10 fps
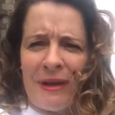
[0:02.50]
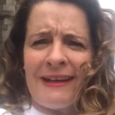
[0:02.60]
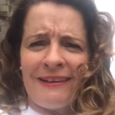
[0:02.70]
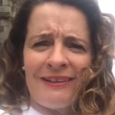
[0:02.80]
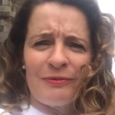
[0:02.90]

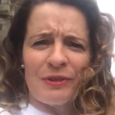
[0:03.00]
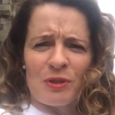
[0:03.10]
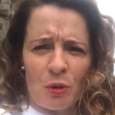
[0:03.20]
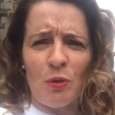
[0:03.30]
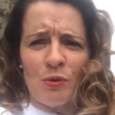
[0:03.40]
men,
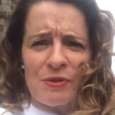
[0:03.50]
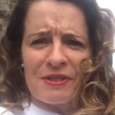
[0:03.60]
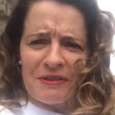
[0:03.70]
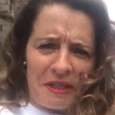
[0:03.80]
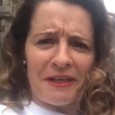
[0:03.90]
but
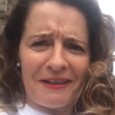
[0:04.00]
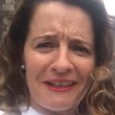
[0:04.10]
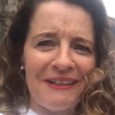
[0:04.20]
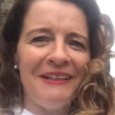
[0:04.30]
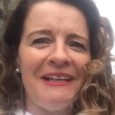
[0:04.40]
tools.
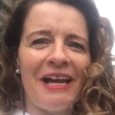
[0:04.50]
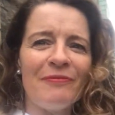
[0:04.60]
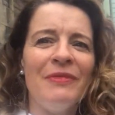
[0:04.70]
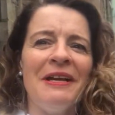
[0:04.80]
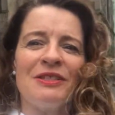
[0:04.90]
Yeah.
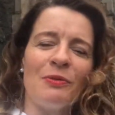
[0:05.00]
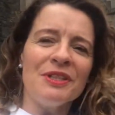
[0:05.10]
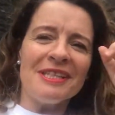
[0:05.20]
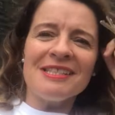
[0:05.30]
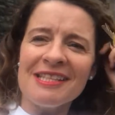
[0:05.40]
Um, so
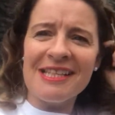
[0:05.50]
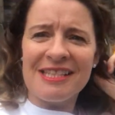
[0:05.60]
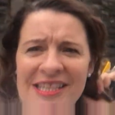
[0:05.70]
what this is is